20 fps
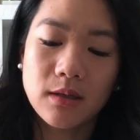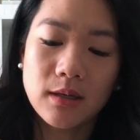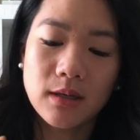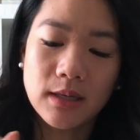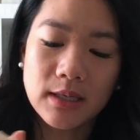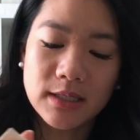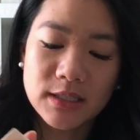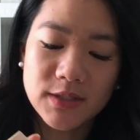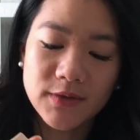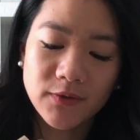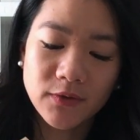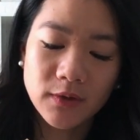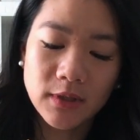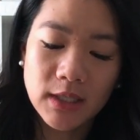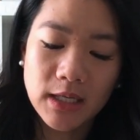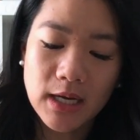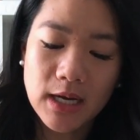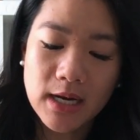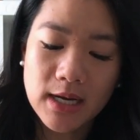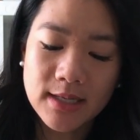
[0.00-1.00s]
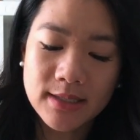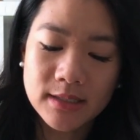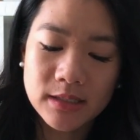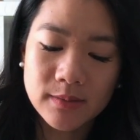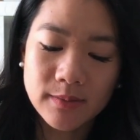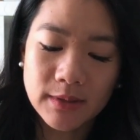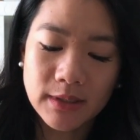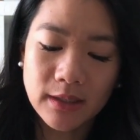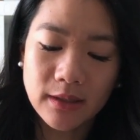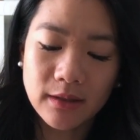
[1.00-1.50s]
And it's for the eyes,
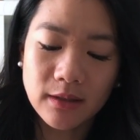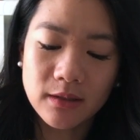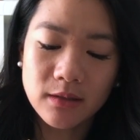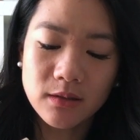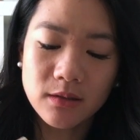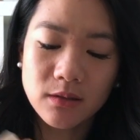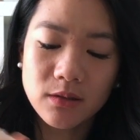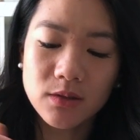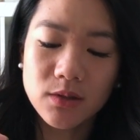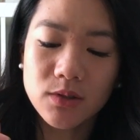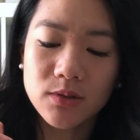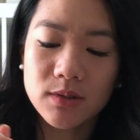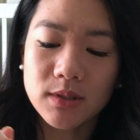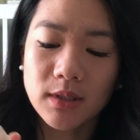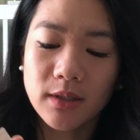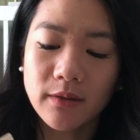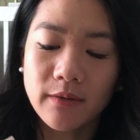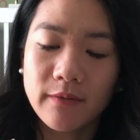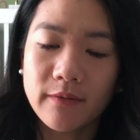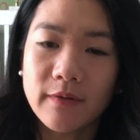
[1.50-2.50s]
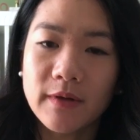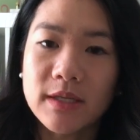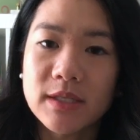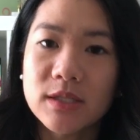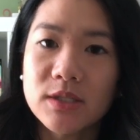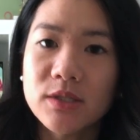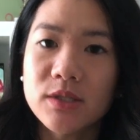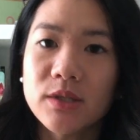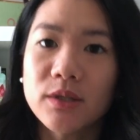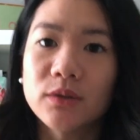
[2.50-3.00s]
but I think you can use it on the
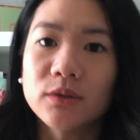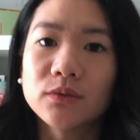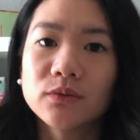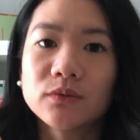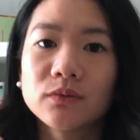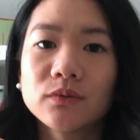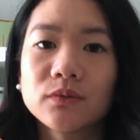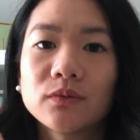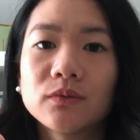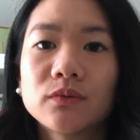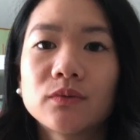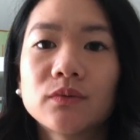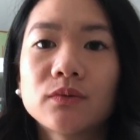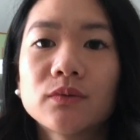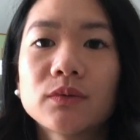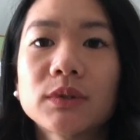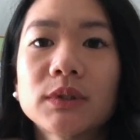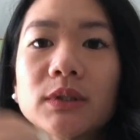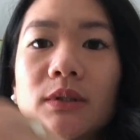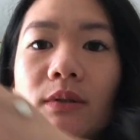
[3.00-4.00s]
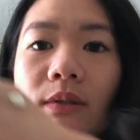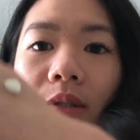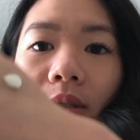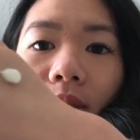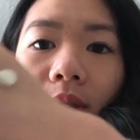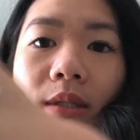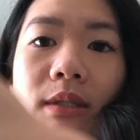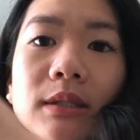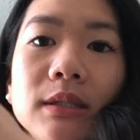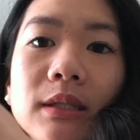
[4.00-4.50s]
face too. So it
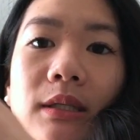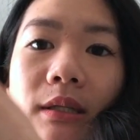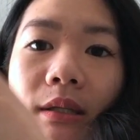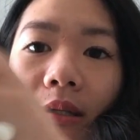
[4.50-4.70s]
looks like